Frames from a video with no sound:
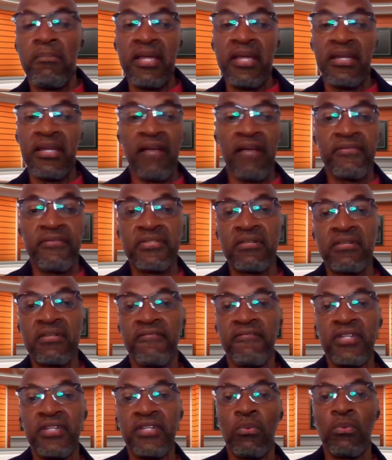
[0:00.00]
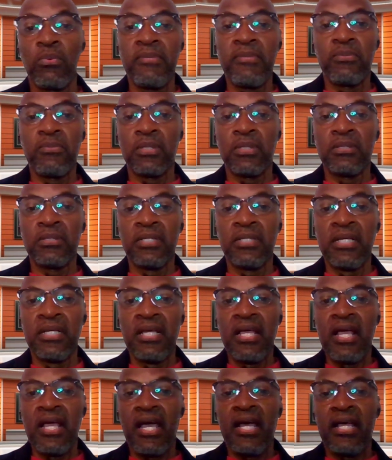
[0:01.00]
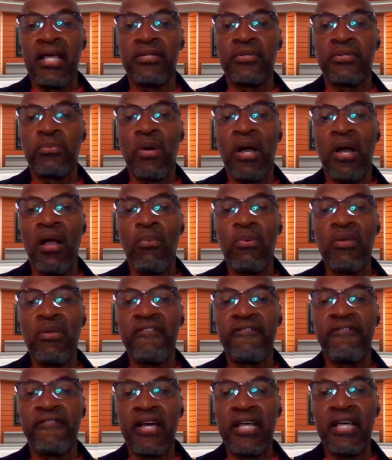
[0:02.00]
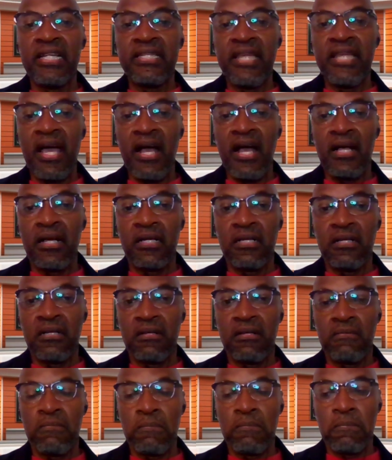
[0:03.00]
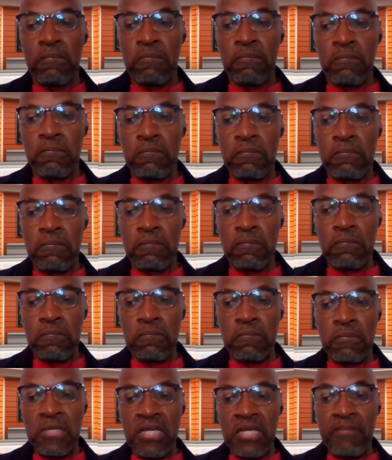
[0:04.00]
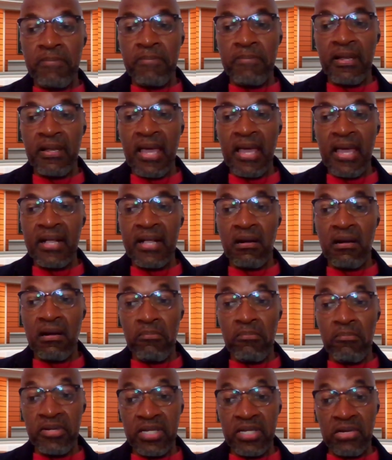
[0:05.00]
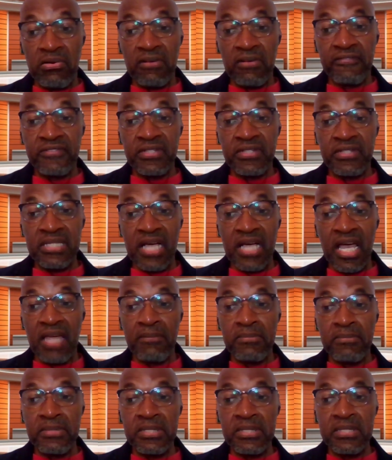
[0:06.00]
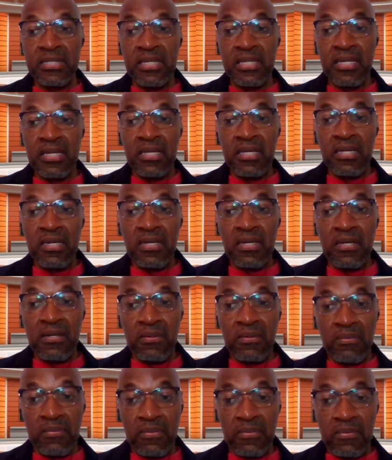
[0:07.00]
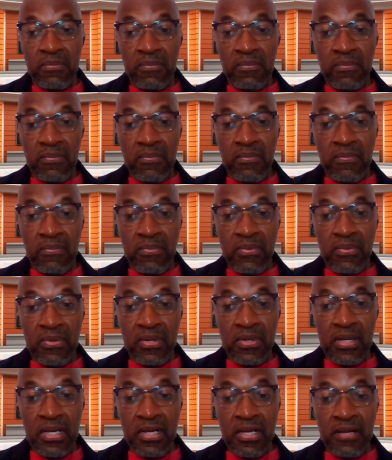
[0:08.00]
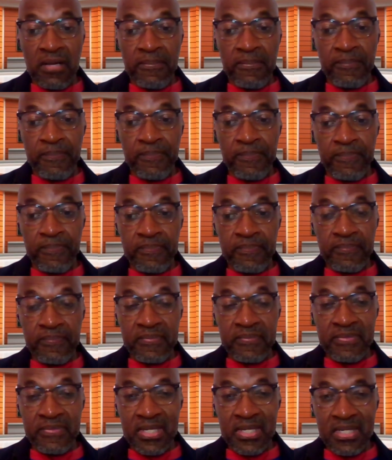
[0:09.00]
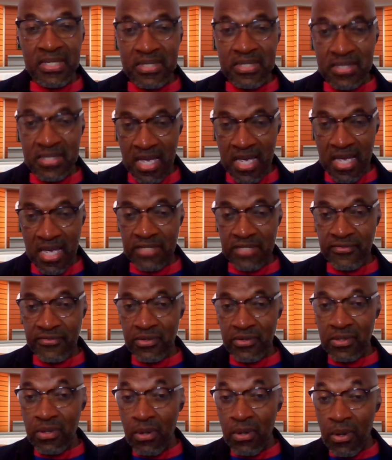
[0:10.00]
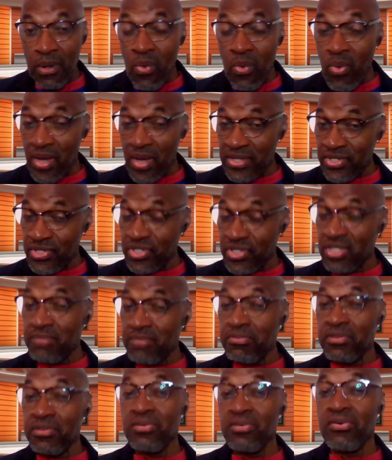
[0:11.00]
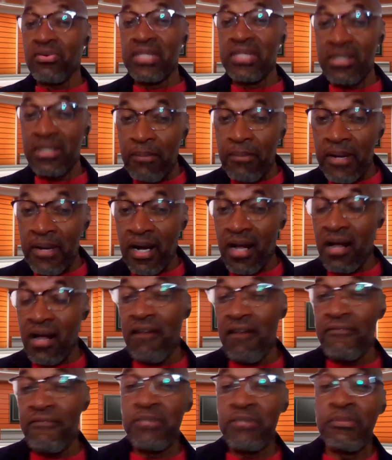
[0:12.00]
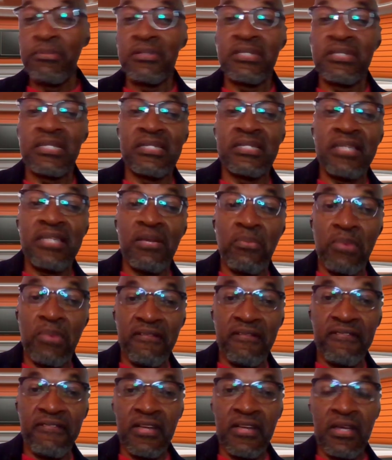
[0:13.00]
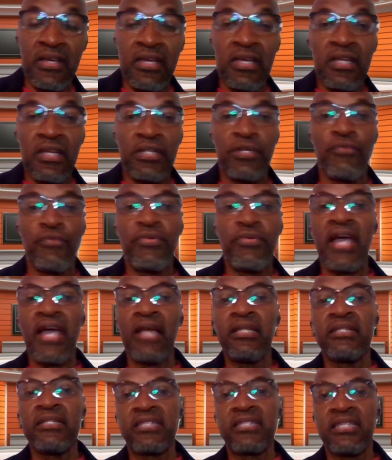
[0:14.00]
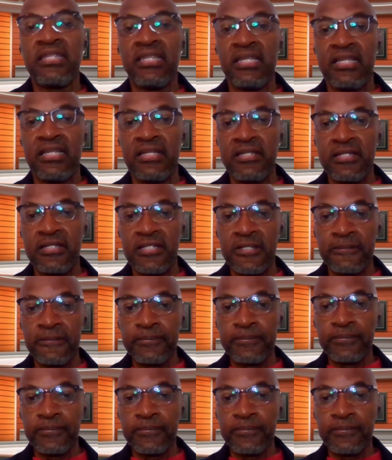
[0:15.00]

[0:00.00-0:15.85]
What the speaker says: men have something the women want. And while we find that in polite company, or oftentimes um, distasteful or questionable or a little bit uncomfortable to sit with, the reality is